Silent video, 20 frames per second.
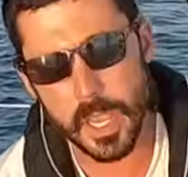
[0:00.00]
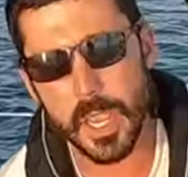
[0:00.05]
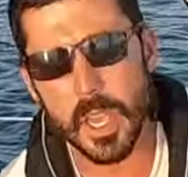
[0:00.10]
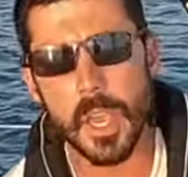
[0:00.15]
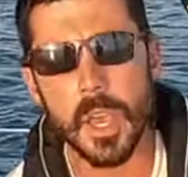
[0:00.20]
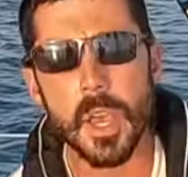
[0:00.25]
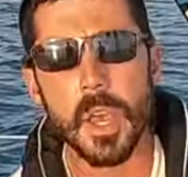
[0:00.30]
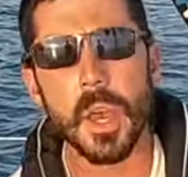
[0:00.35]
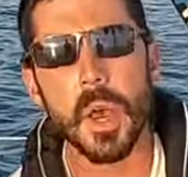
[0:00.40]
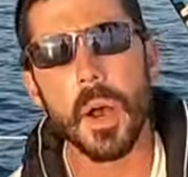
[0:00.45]
thing.
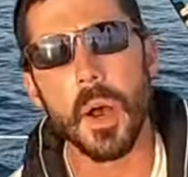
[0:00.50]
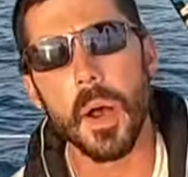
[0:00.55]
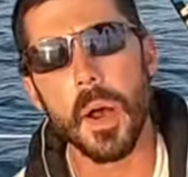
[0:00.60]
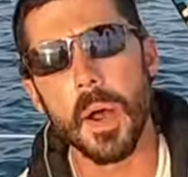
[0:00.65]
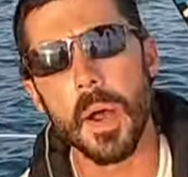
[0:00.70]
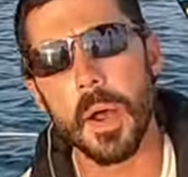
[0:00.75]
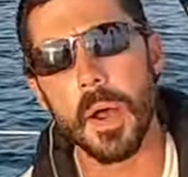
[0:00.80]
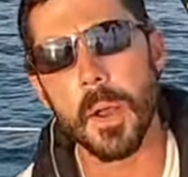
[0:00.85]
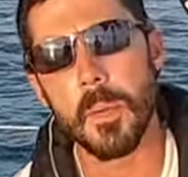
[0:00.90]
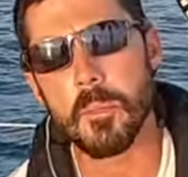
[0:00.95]

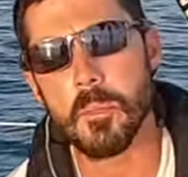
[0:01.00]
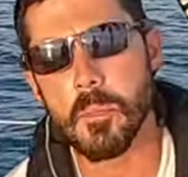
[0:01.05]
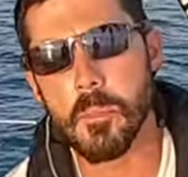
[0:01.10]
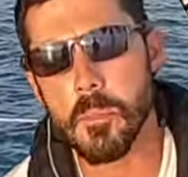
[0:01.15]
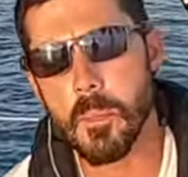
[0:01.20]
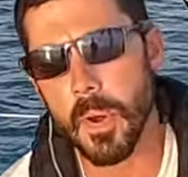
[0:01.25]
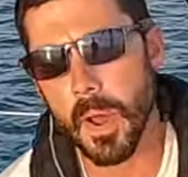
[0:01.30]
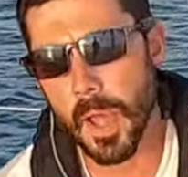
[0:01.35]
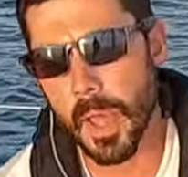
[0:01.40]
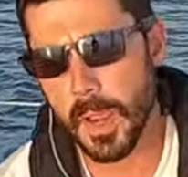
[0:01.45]
Um,
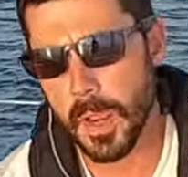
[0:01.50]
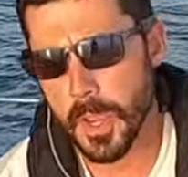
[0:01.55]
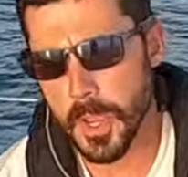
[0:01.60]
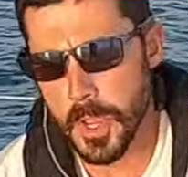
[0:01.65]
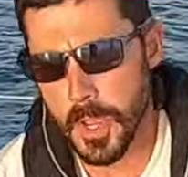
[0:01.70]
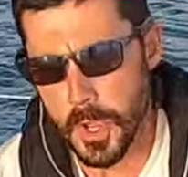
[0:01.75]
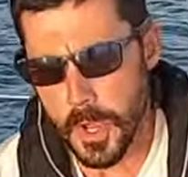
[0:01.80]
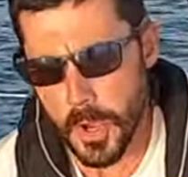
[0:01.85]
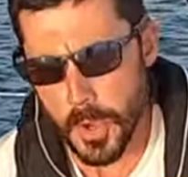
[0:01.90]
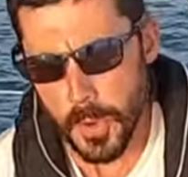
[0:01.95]
but
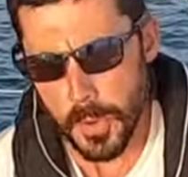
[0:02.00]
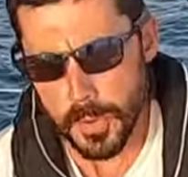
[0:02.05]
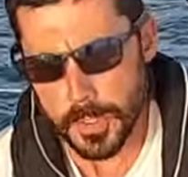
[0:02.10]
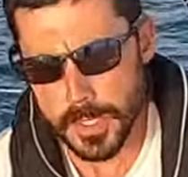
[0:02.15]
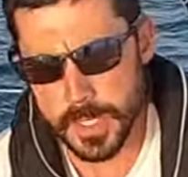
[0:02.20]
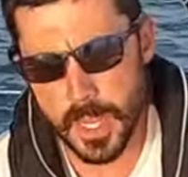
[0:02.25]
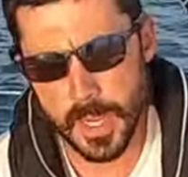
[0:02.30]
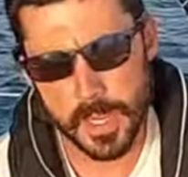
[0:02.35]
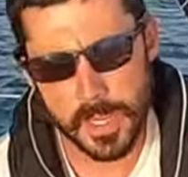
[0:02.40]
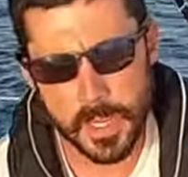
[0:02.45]

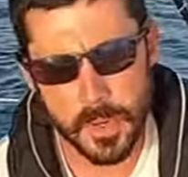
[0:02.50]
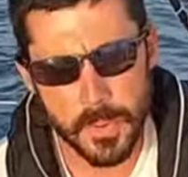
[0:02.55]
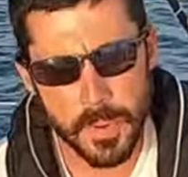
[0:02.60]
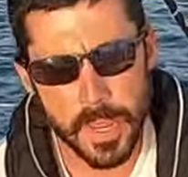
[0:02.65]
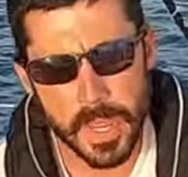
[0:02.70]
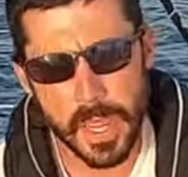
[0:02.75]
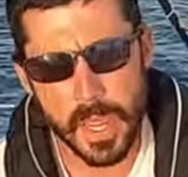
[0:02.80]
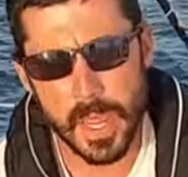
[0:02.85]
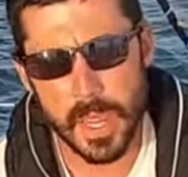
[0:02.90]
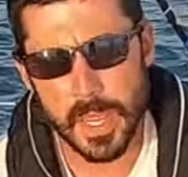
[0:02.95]
Cutting
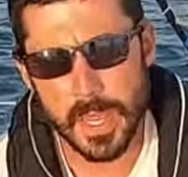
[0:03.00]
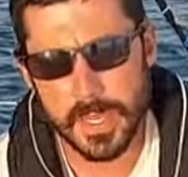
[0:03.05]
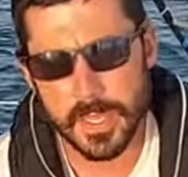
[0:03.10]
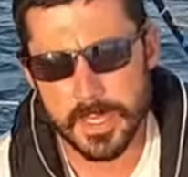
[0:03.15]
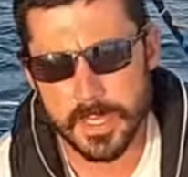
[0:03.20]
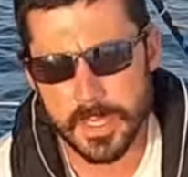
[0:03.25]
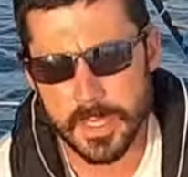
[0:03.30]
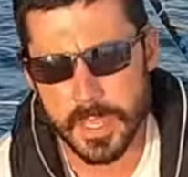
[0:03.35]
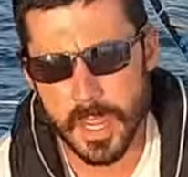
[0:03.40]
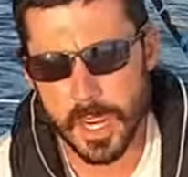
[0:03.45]
away
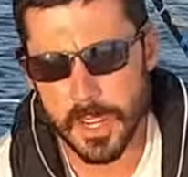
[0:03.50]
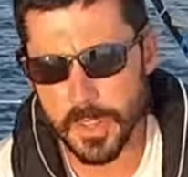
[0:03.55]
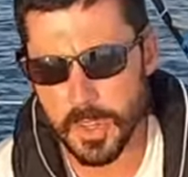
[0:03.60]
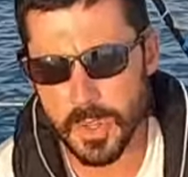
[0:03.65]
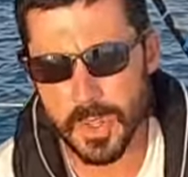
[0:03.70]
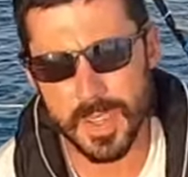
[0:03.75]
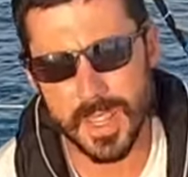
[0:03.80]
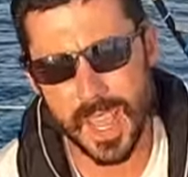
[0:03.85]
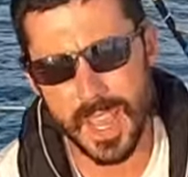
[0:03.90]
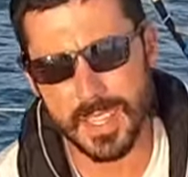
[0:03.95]
is kind of
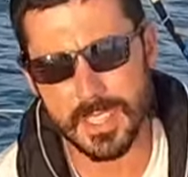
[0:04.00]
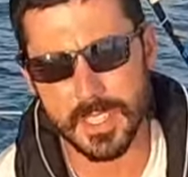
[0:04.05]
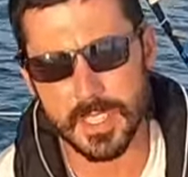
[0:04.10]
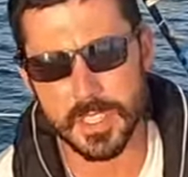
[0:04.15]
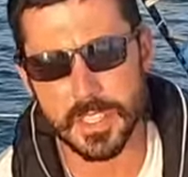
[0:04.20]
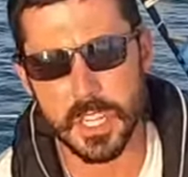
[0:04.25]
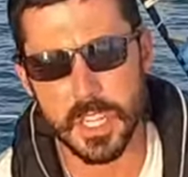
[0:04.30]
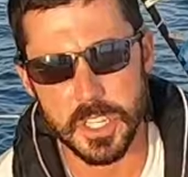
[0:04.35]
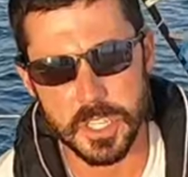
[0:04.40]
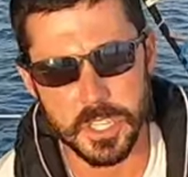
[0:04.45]
your
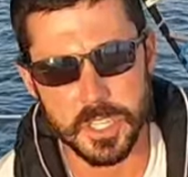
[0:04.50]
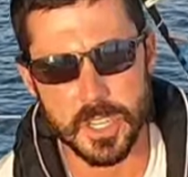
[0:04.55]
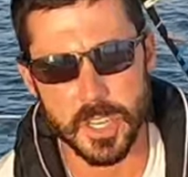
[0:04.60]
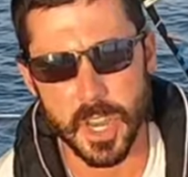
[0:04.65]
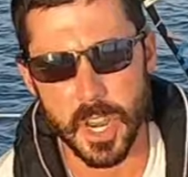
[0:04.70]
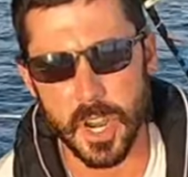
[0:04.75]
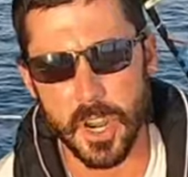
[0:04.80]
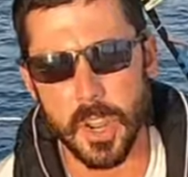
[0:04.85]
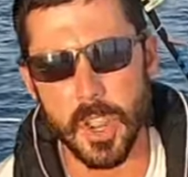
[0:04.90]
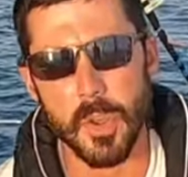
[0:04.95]
last ditch
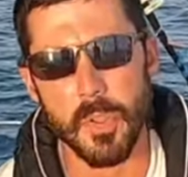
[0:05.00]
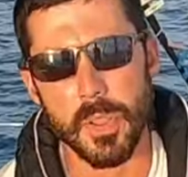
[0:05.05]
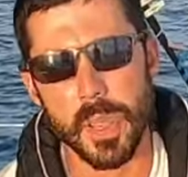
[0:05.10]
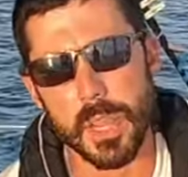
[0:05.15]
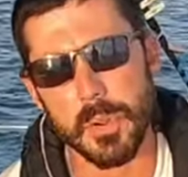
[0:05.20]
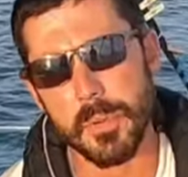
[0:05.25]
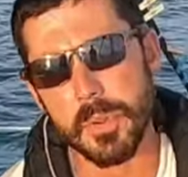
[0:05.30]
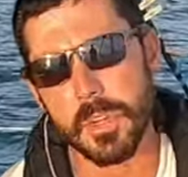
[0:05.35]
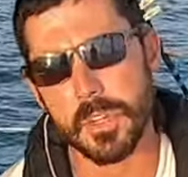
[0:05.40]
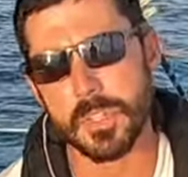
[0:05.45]
scenario,
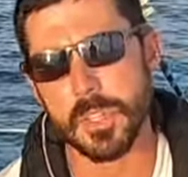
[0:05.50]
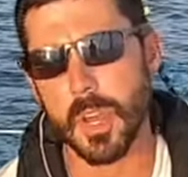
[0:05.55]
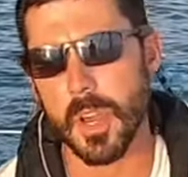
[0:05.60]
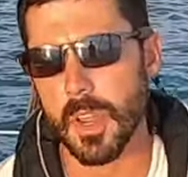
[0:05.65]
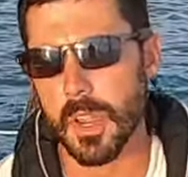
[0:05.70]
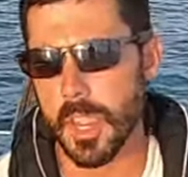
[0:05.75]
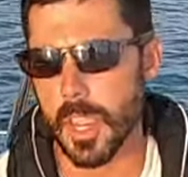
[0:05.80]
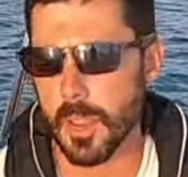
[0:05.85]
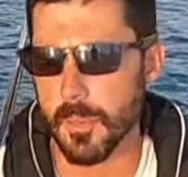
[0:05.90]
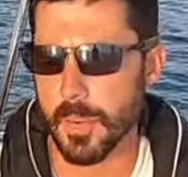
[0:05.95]
like we were
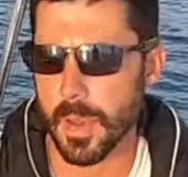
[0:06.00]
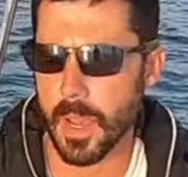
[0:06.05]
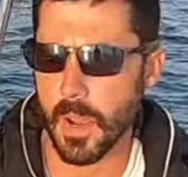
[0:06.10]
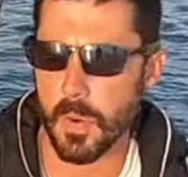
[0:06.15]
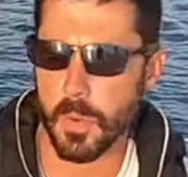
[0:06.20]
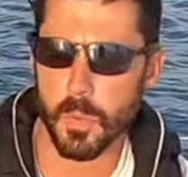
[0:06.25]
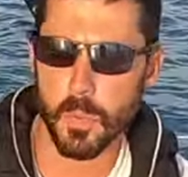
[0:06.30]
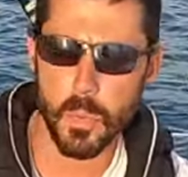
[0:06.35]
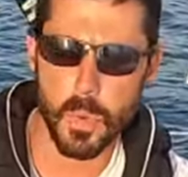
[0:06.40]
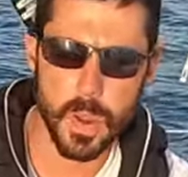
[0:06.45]
talking
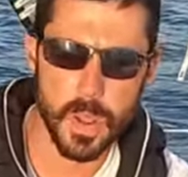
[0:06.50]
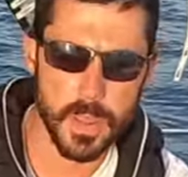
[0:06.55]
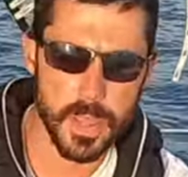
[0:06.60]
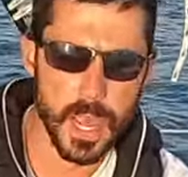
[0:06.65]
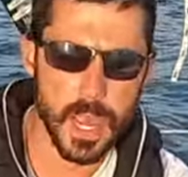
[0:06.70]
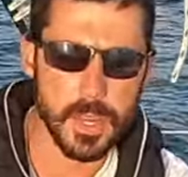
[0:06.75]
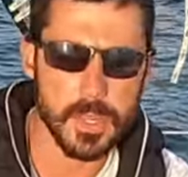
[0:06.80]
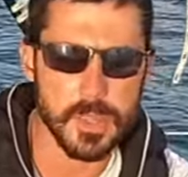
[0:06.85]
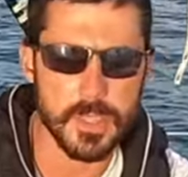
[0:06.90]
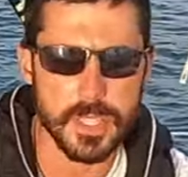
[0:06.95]
about with
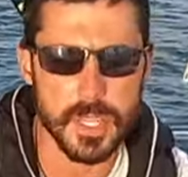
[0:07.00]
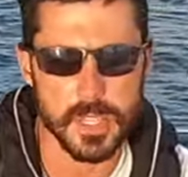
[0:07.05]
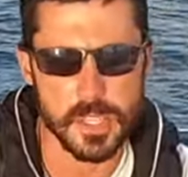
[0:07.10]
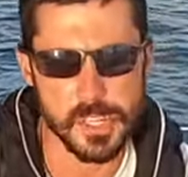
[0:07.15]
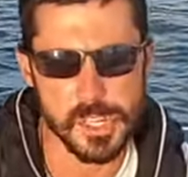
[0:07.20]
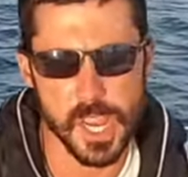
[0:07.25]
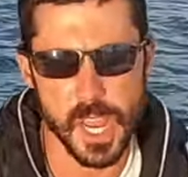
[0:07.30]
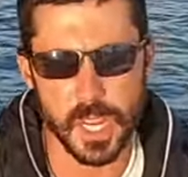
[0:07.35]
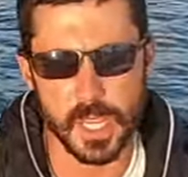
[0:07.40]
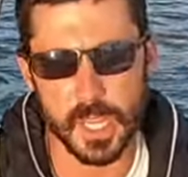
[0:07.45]
how you set
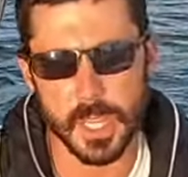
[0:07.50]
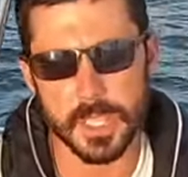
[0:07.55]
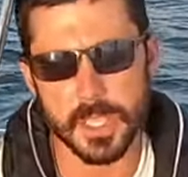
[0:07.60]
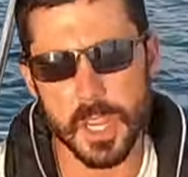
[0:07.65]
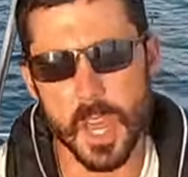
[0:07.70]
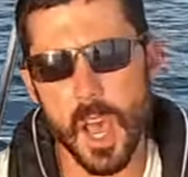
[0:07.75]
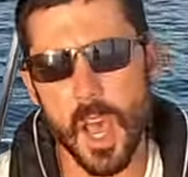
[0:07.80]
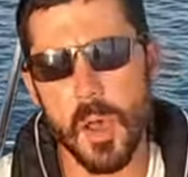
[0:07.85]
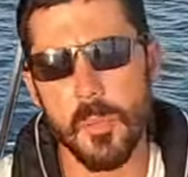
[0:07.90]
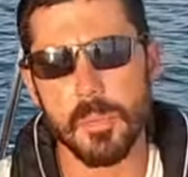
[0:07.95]
the jack
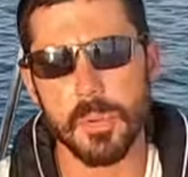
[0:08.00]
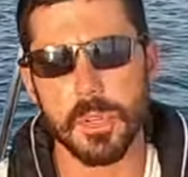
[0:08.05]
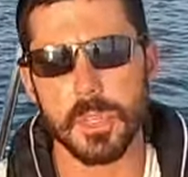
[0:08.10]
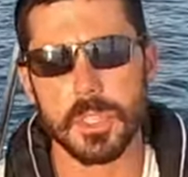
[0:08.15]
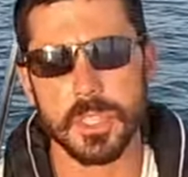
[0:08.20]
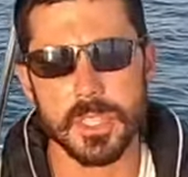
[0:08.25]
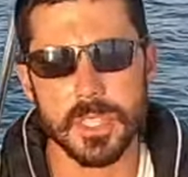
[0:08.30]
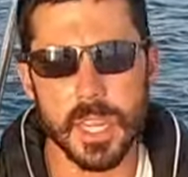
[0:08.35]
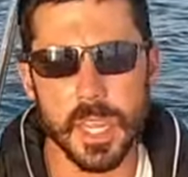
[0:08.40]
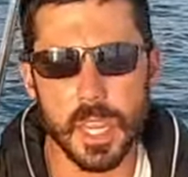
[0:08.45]
lines up,
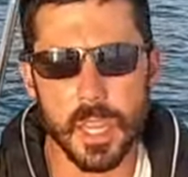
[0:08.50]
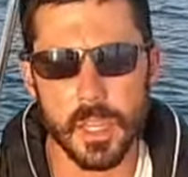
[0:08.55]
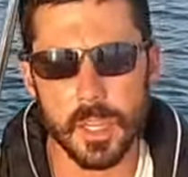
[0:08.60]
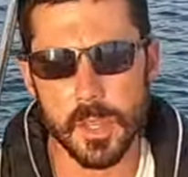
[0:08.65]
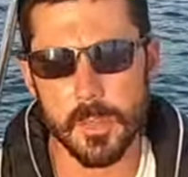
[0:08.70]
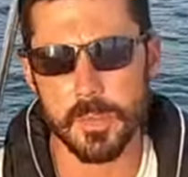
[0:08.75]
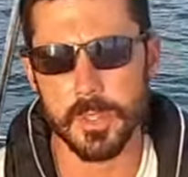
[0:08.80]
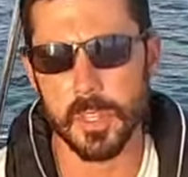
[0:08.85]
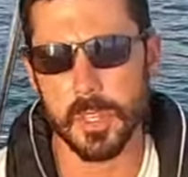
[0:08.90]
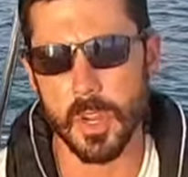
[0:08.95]
staying
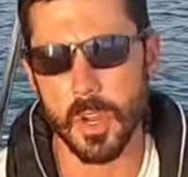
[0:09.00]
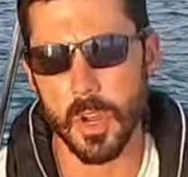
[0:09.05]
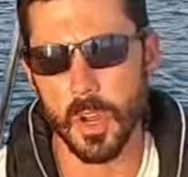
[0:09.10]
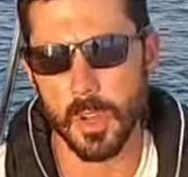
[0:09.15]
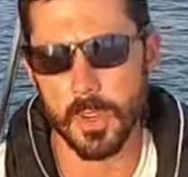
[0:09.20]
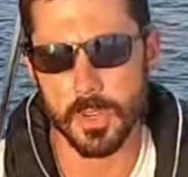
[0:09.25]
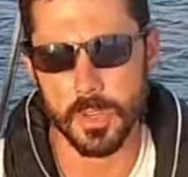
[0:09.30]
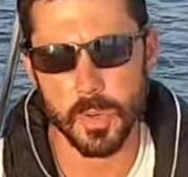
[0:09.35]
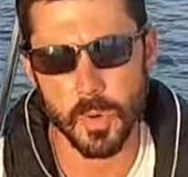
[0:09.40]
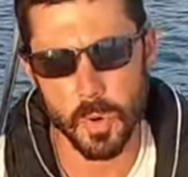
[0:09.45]
clipped in
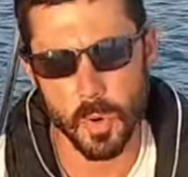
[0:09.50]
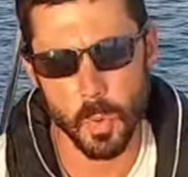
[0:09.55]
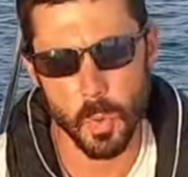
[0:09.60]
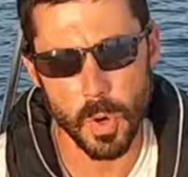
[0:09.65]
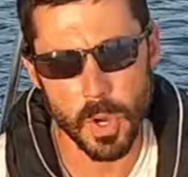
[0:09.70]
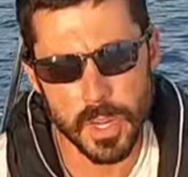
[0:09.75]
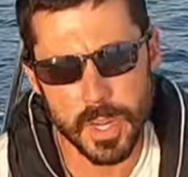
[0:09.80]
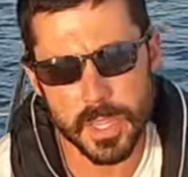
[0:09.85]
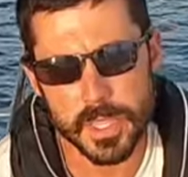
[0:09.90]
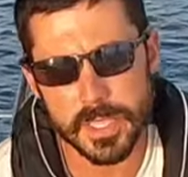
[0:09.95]
on your
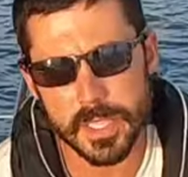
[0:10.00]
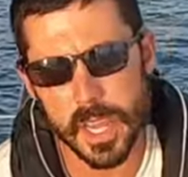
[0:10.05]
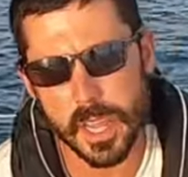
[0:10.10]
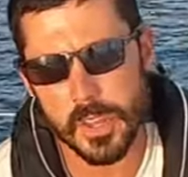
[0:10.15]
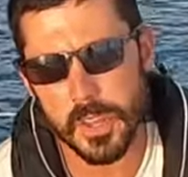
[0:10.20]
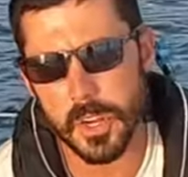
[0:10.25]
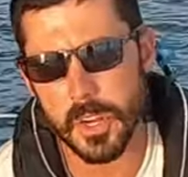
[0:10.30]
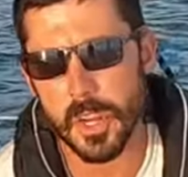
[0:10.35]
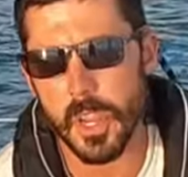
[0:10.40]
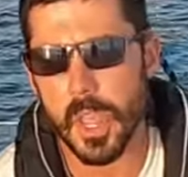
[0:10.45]
working
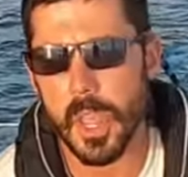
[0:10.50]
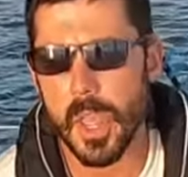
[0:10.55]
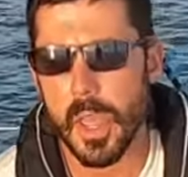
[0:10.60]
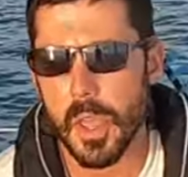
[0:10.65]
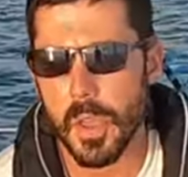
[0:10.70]
tether.